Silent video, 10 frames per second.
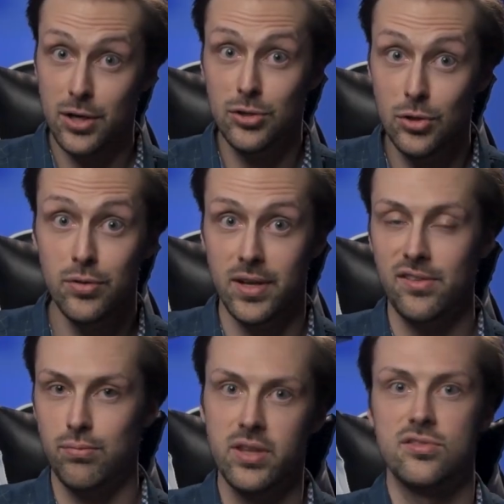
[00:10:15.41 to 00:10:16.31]
I could do
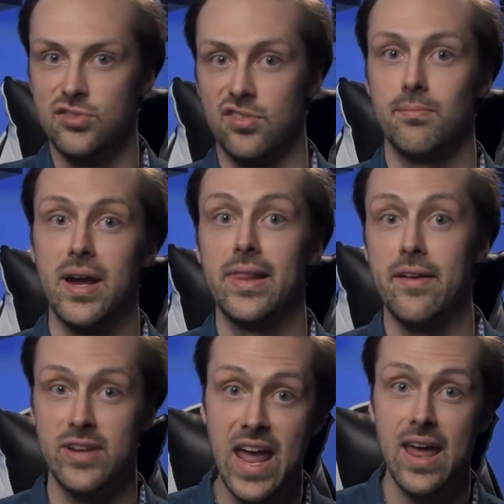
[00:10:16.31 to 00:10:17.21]
this with just my
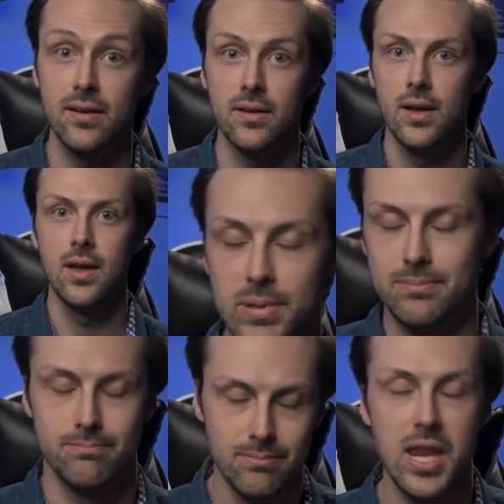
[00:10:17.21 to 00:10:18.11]
left hand.
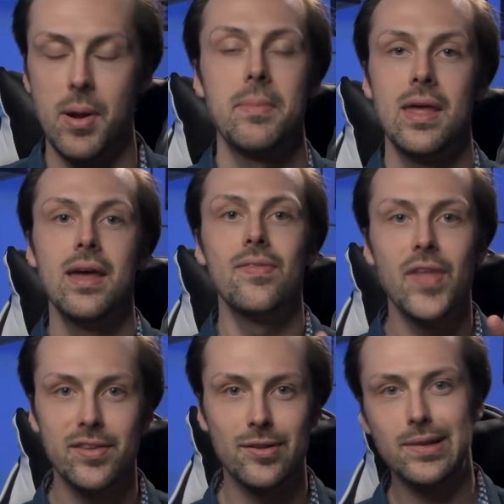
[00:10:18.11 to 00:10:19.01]
But anyway,
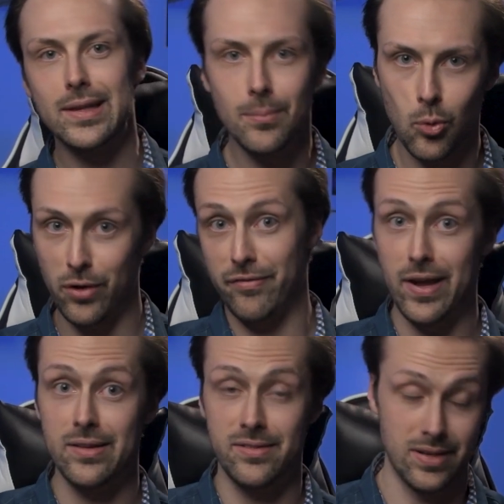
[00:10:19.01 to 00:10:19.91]
that's a little more
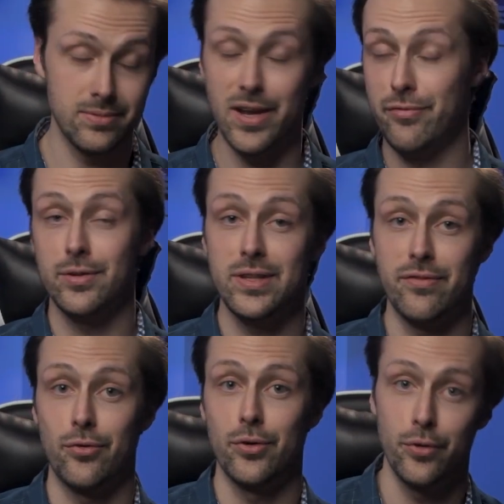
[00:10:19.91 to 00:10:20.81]
advanced and definitely
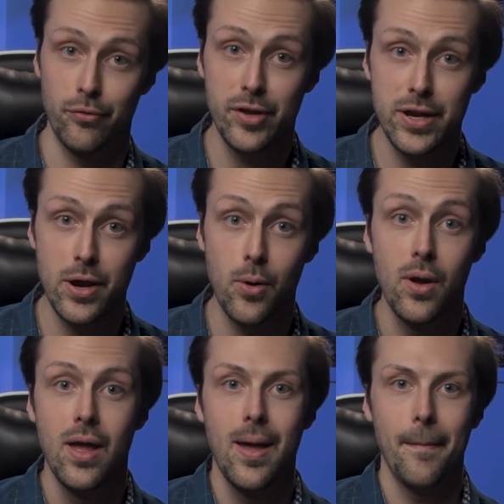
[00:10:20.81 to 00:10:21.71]
for another
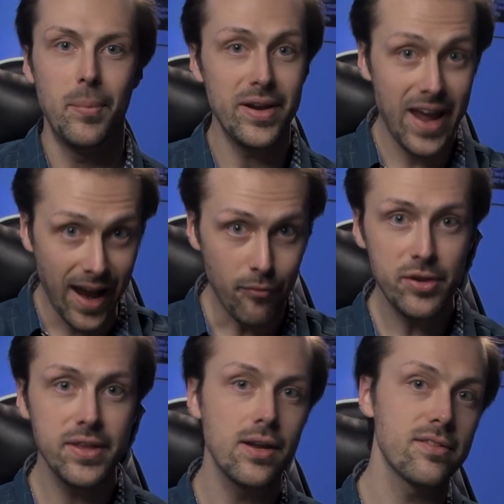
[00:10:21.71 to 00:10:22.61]
video, but
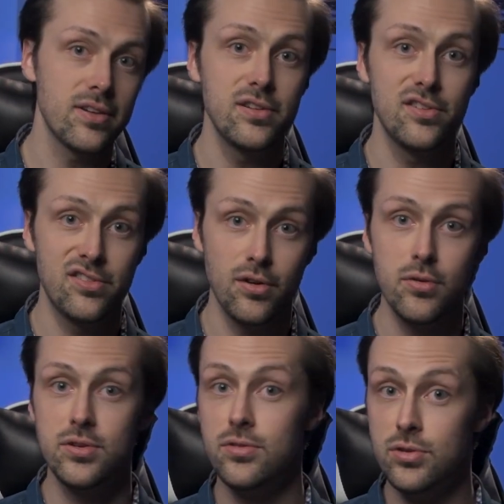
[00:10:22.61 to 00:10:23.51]
everything else I just
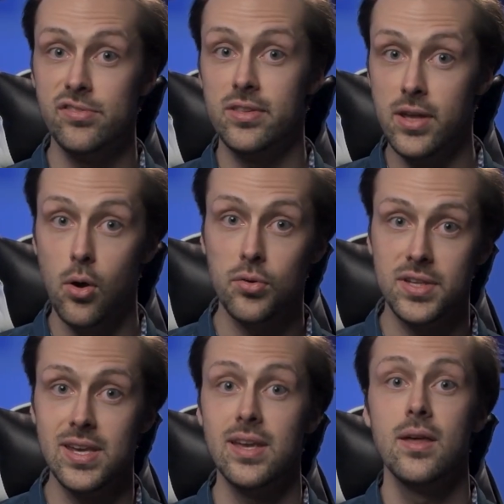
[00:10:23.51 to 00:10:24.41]
showed you using the
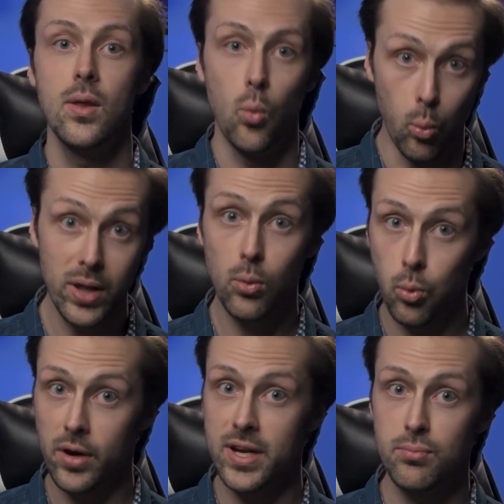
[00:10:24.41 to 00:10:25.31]
Alt key will
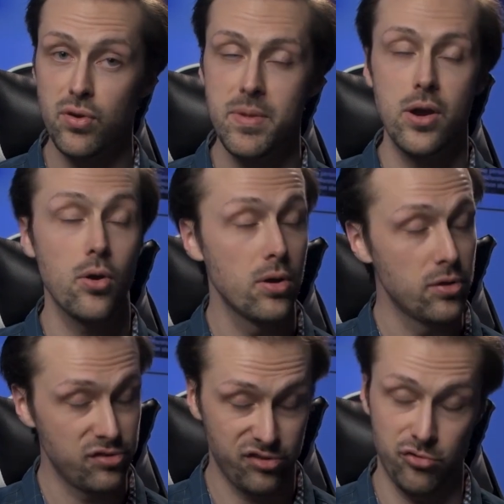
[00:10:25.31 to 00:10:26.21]
work in Premiere
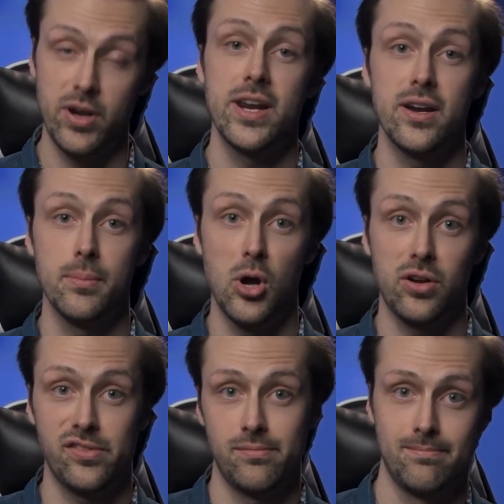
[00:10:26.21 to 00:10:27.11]
straight out of the
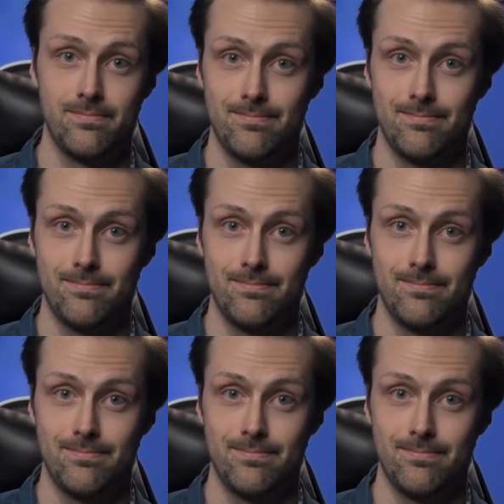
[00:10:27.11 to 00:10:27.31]
box.